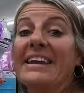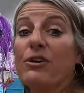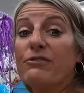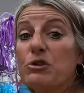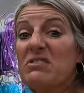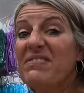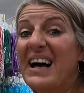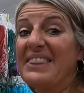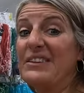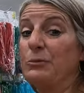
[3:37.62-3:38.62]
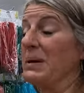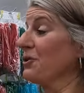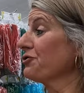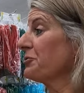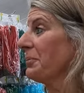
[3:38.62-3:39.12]
Now, if you can find these
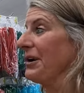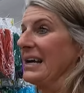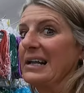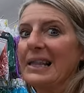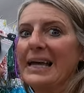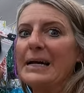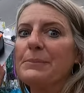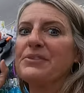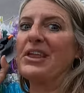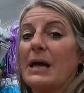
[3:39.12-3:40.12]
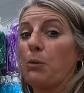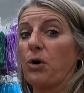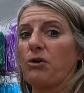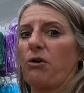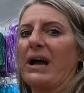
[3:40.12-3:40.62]
bigger spring clamps, they
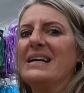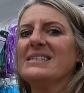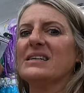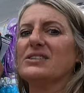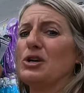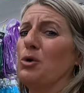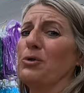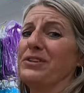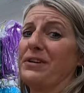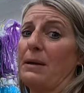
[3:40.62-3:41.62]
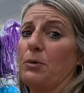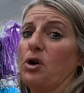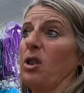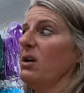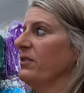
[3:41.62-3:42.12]
work great to hold the
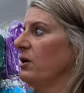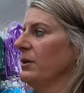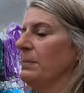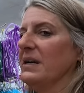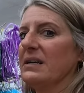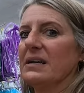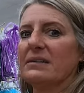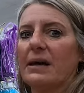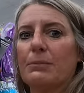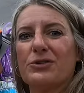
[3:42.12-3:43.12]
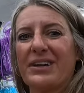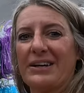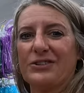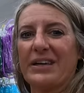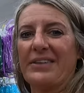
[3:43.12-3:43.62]
tablecloth on the picnic tables
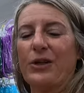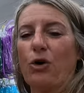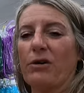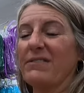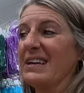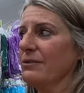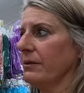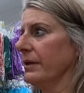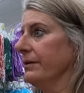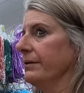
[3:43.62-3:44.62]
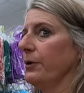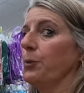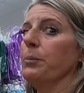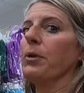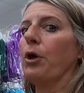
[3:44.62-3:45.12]
outside the RV so they
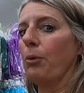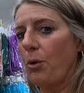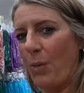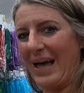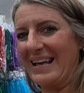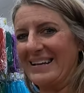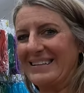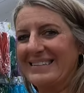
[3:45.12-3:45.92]
don't blow away.